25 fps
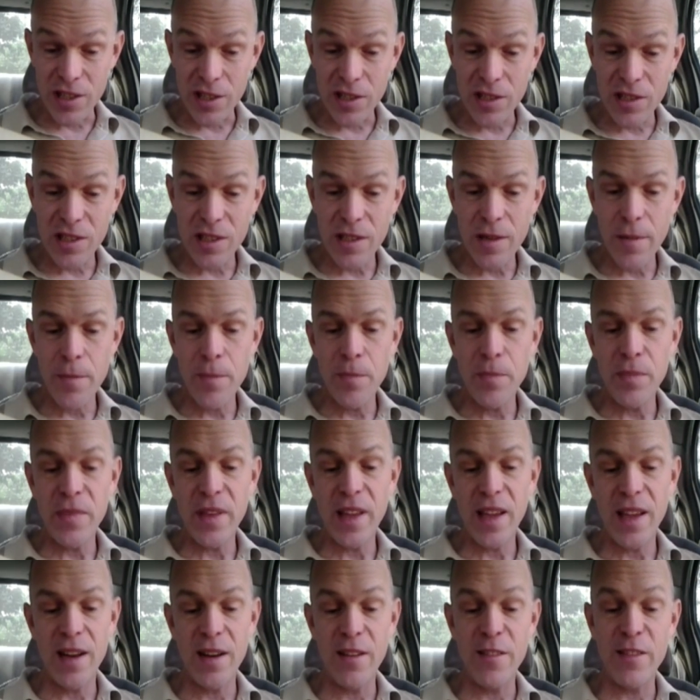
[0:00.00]
of
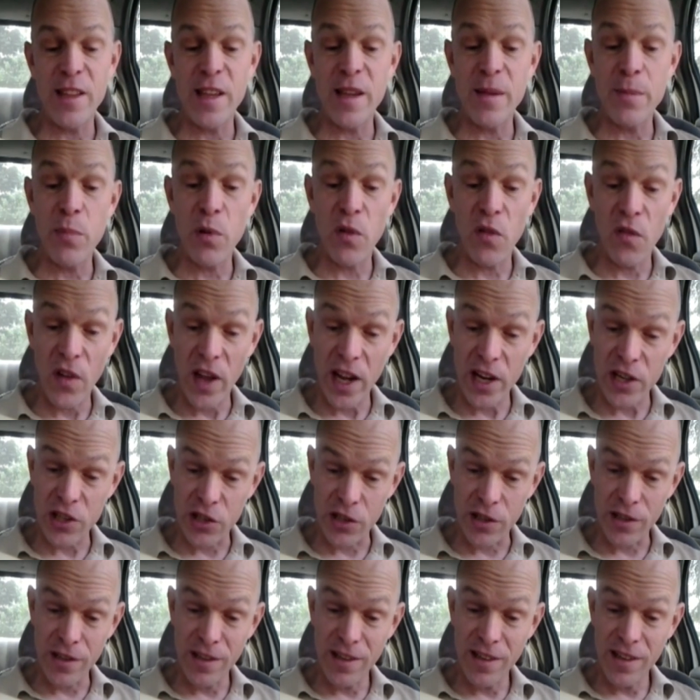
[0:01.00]
justice, and of
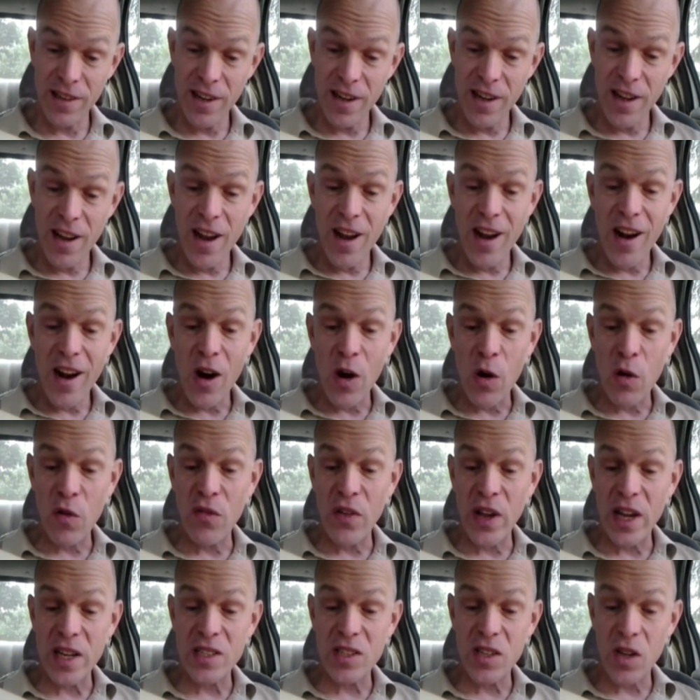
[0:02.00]
the perfection,
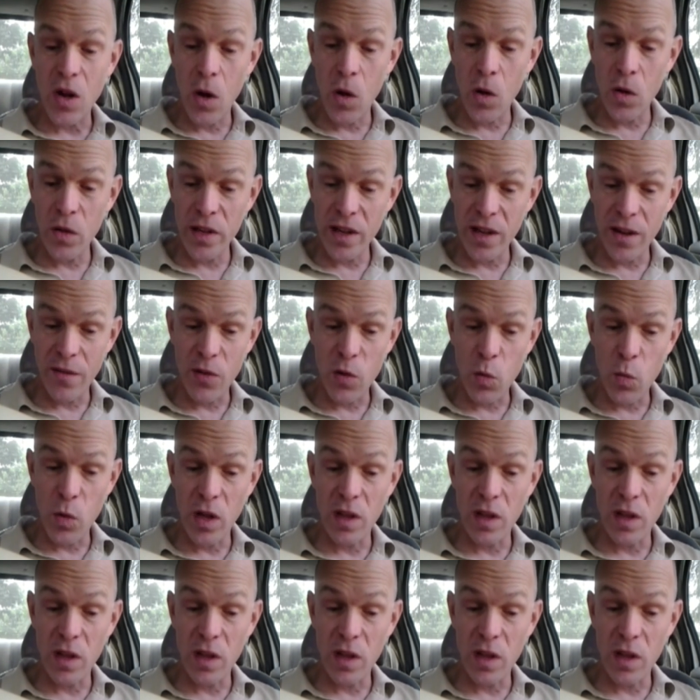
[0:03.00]
are effects